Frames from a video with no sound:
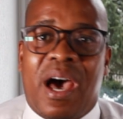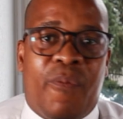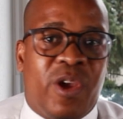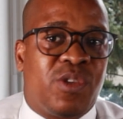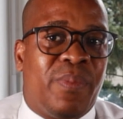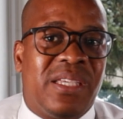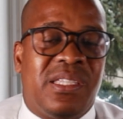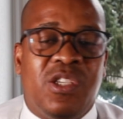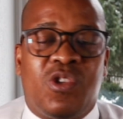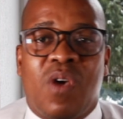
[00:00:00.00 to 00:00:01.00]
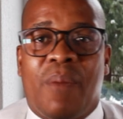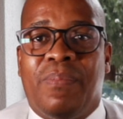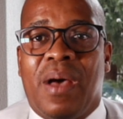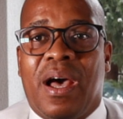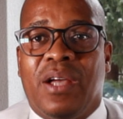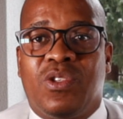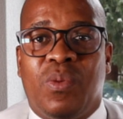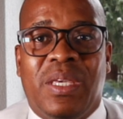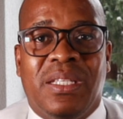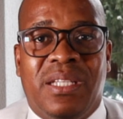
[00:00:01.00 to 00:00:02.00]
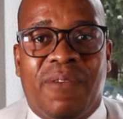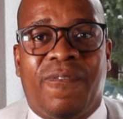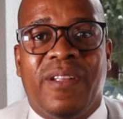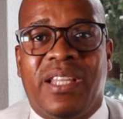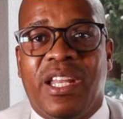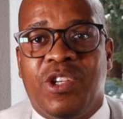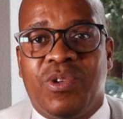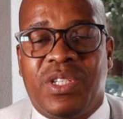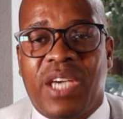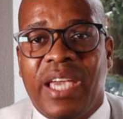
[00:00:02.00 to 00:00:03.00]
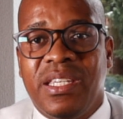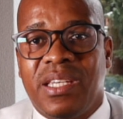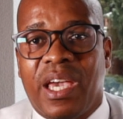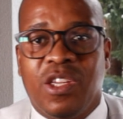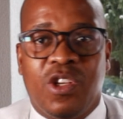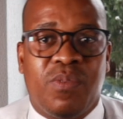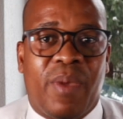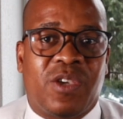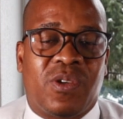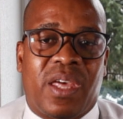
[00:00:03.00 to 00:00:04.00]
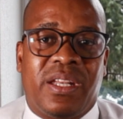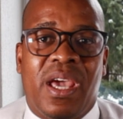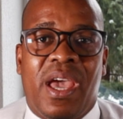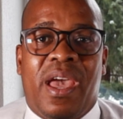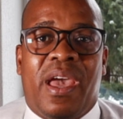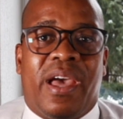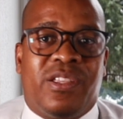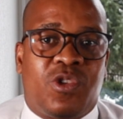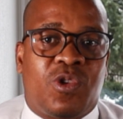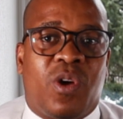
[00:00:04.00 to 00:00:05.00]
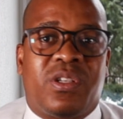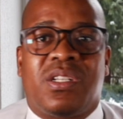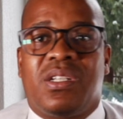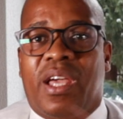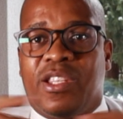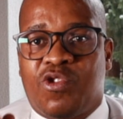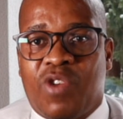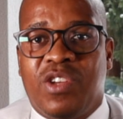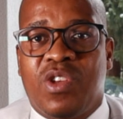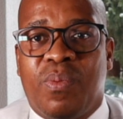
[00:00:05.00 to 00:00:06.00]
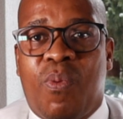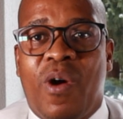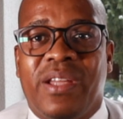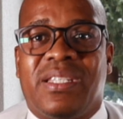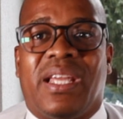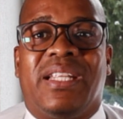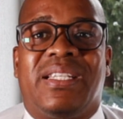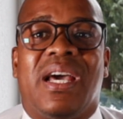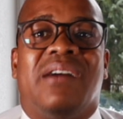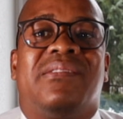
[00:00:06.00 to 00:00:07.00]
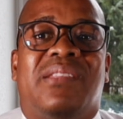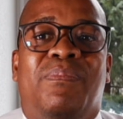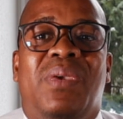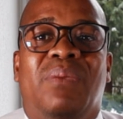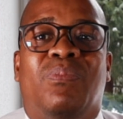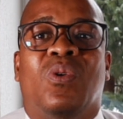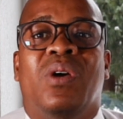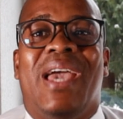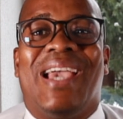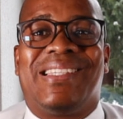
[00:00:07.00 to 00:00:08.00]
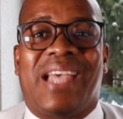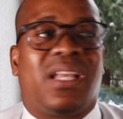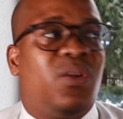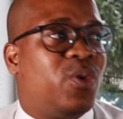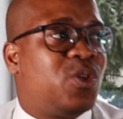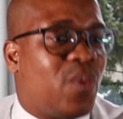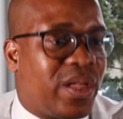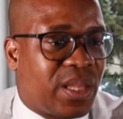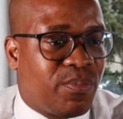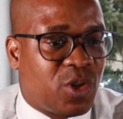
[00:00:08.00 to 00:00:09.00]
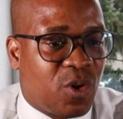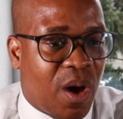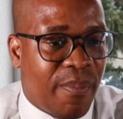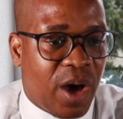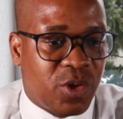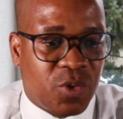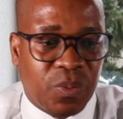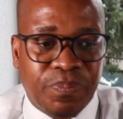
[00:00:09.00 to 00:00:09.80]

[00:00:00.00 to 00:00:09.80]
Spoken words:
Resumes needs to be different. They need to change, and you need to make sure that it's short, it's straight to the point, and it tells the people exactly what you want them to know about you.